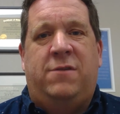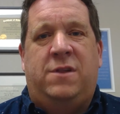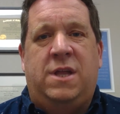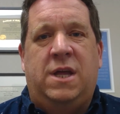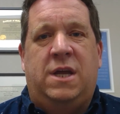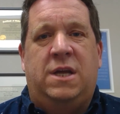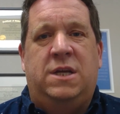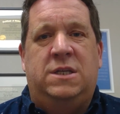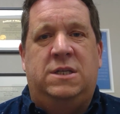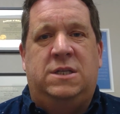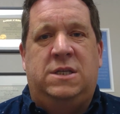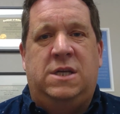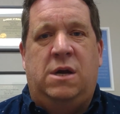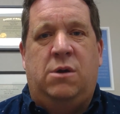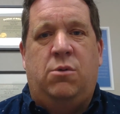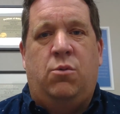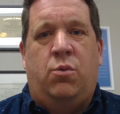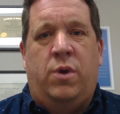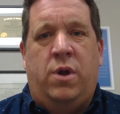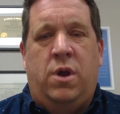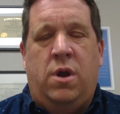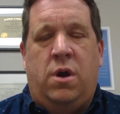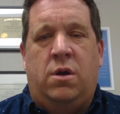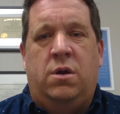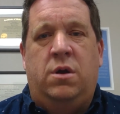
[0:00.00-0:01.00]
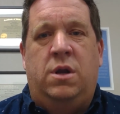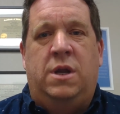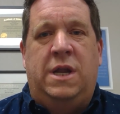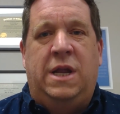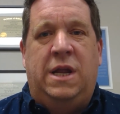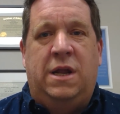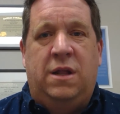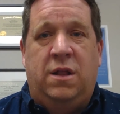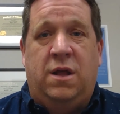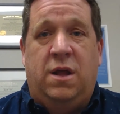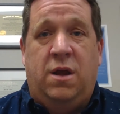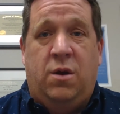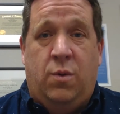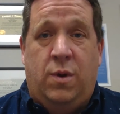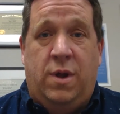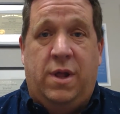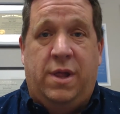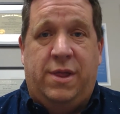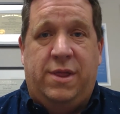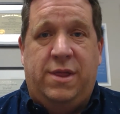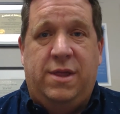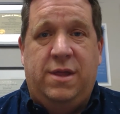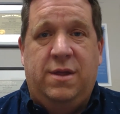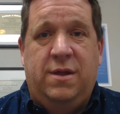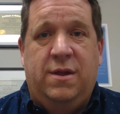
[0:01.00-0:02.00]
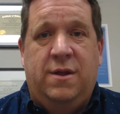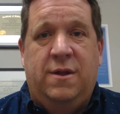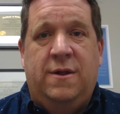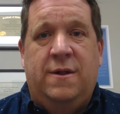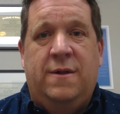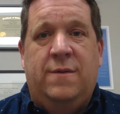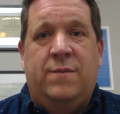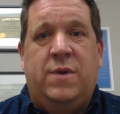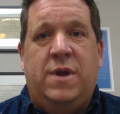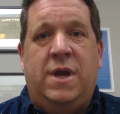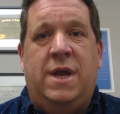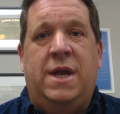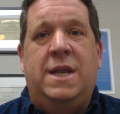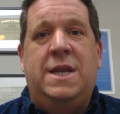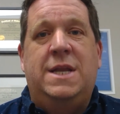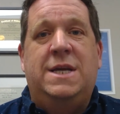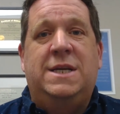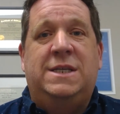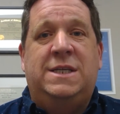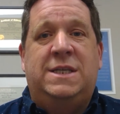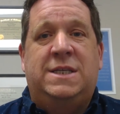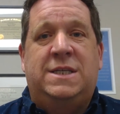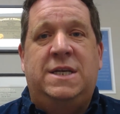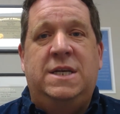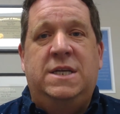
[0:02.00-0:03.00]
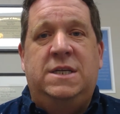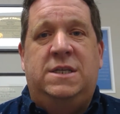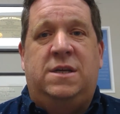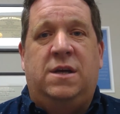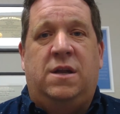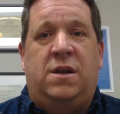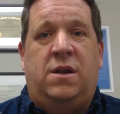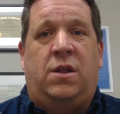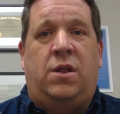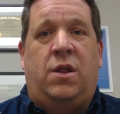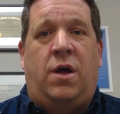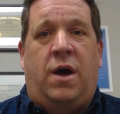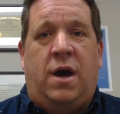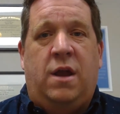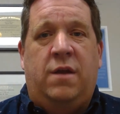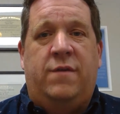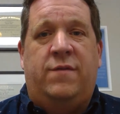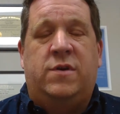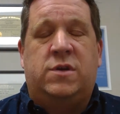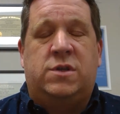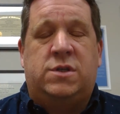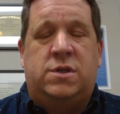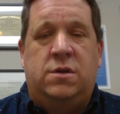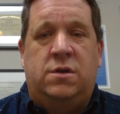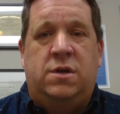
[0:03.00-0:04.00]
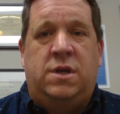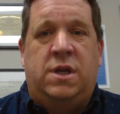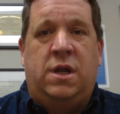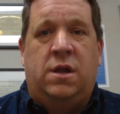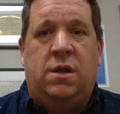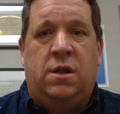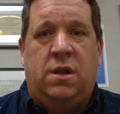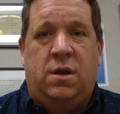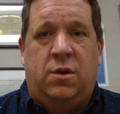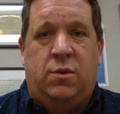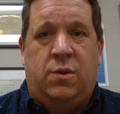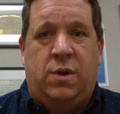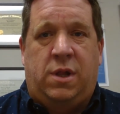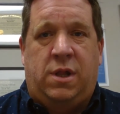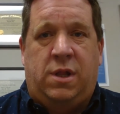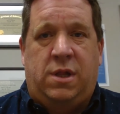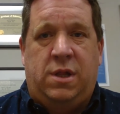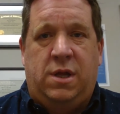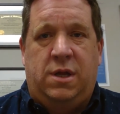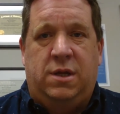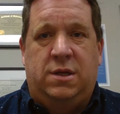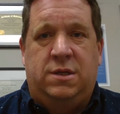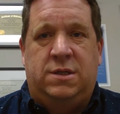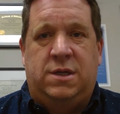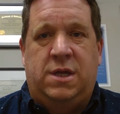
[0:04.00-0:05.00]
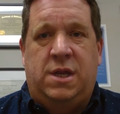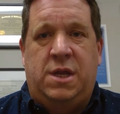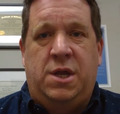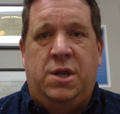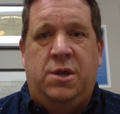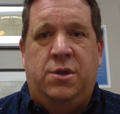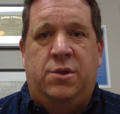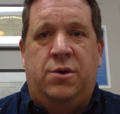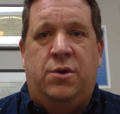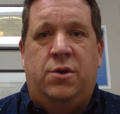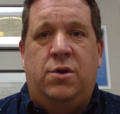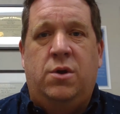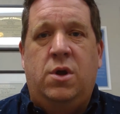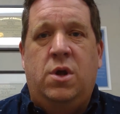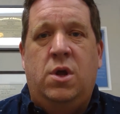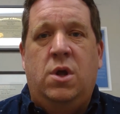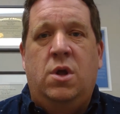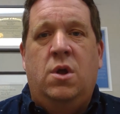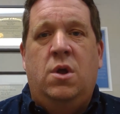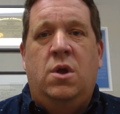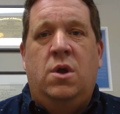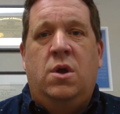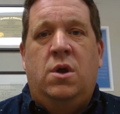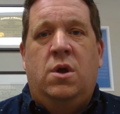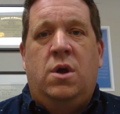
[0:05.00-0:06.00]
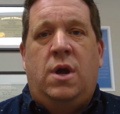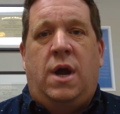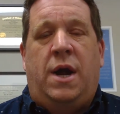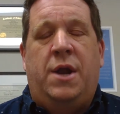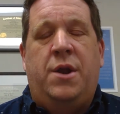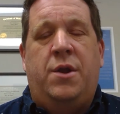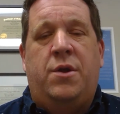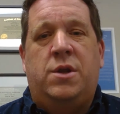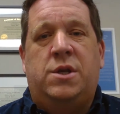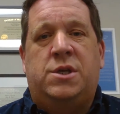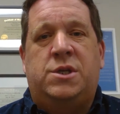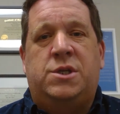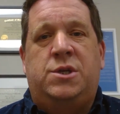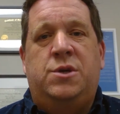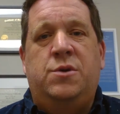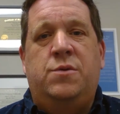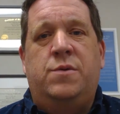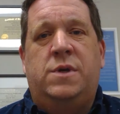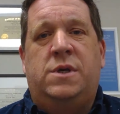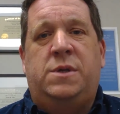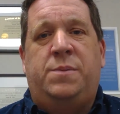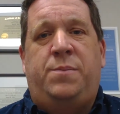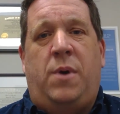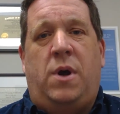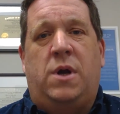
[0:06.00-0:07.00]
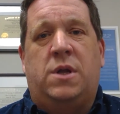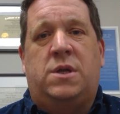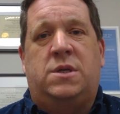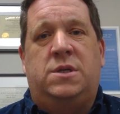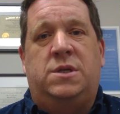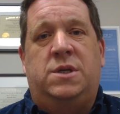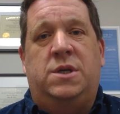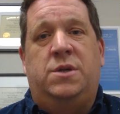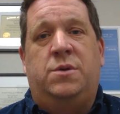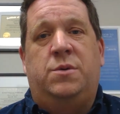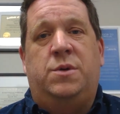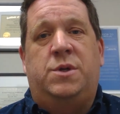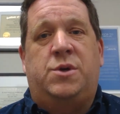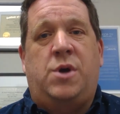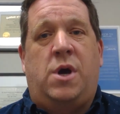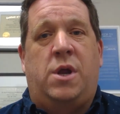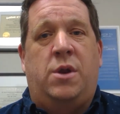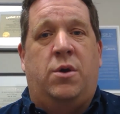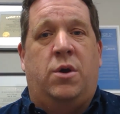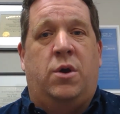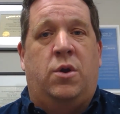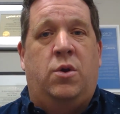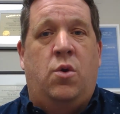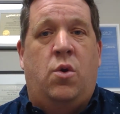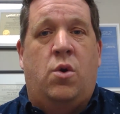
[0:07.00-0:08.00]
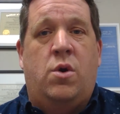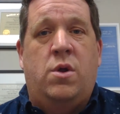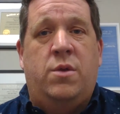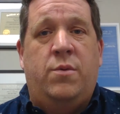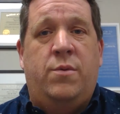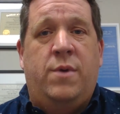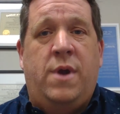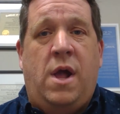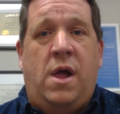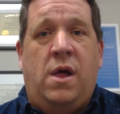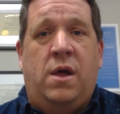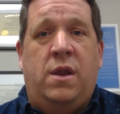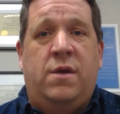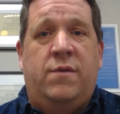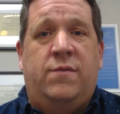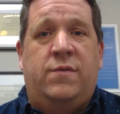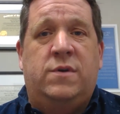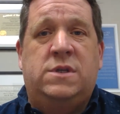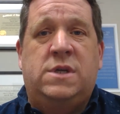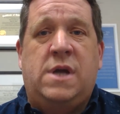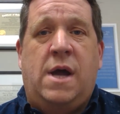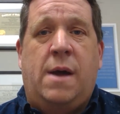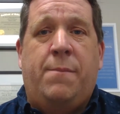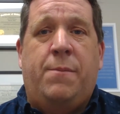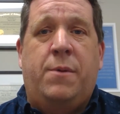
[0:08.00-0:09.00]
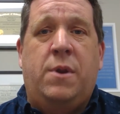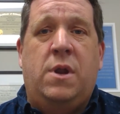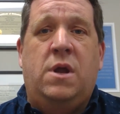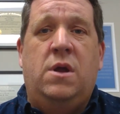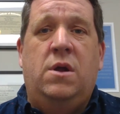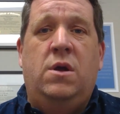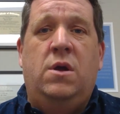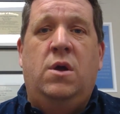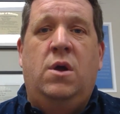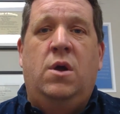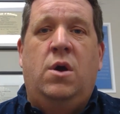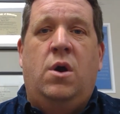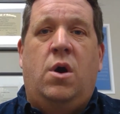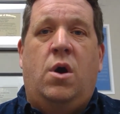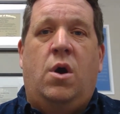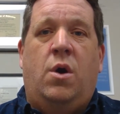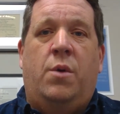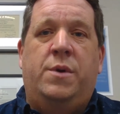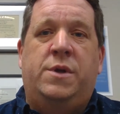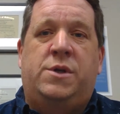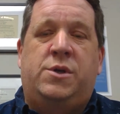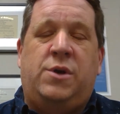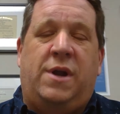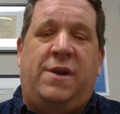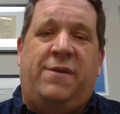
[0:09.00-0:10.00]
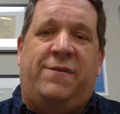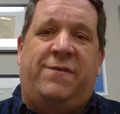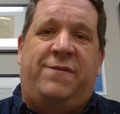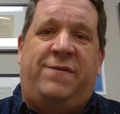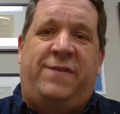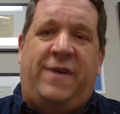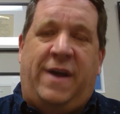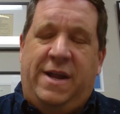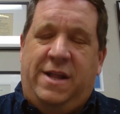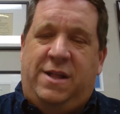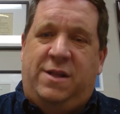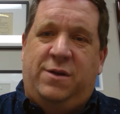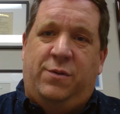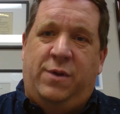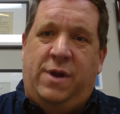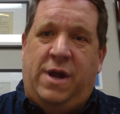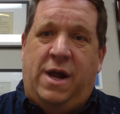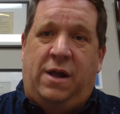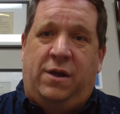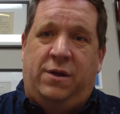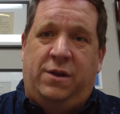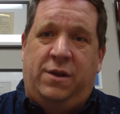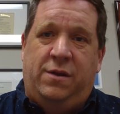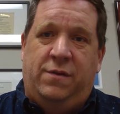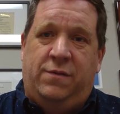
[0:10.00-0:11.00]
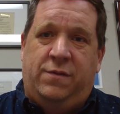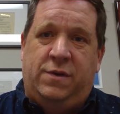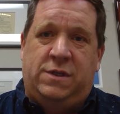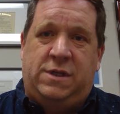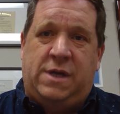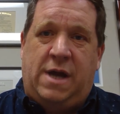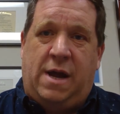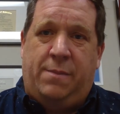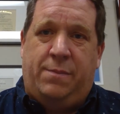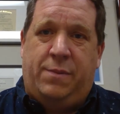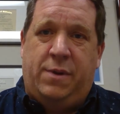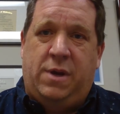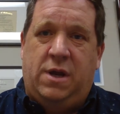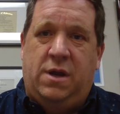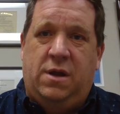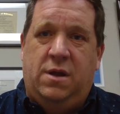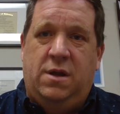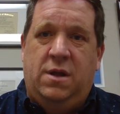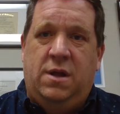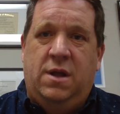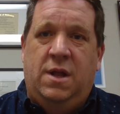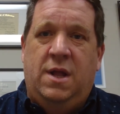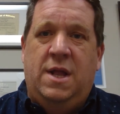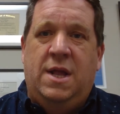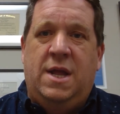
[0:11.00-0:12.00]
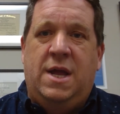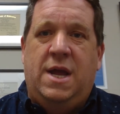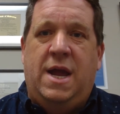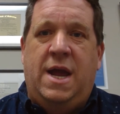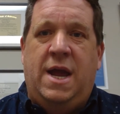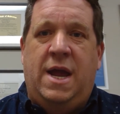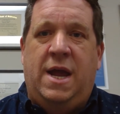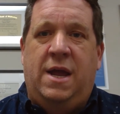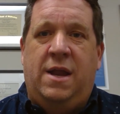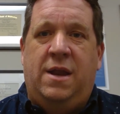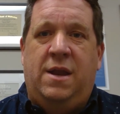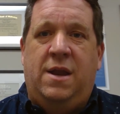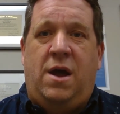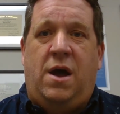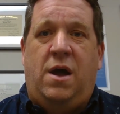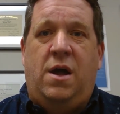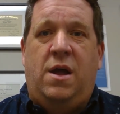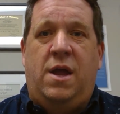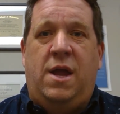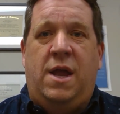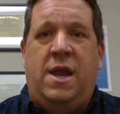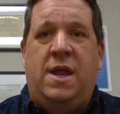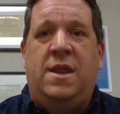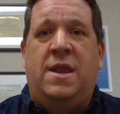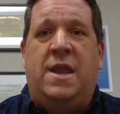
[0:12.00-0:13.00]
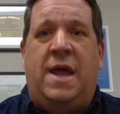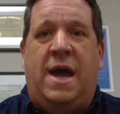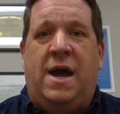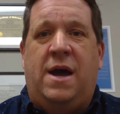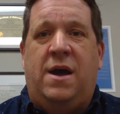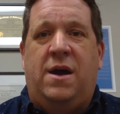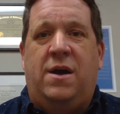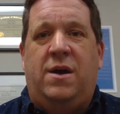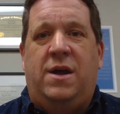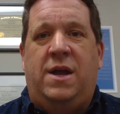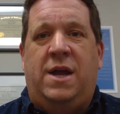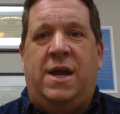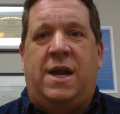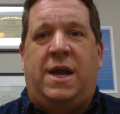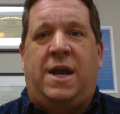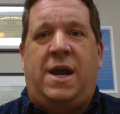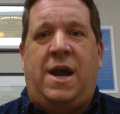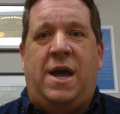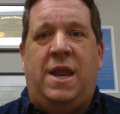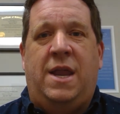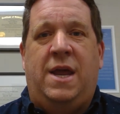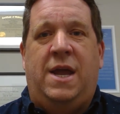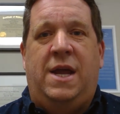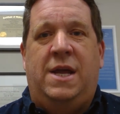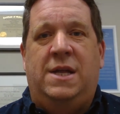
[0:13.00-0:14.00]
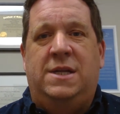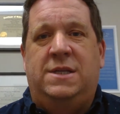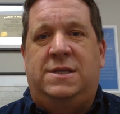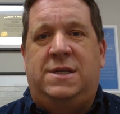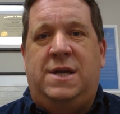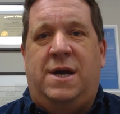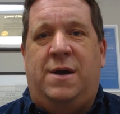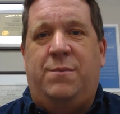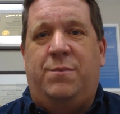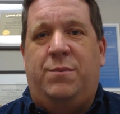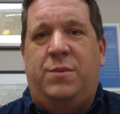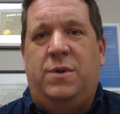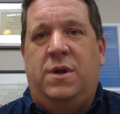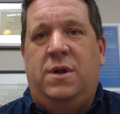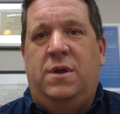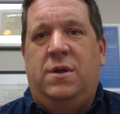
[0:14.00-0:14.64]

things that we are dealing with. In this season, a lot of us are dealing with things, and I notice two responses: either we try to ignore the reality of what's happening, or we try to fight the reality of what's happening. And in that, it kind of ends up,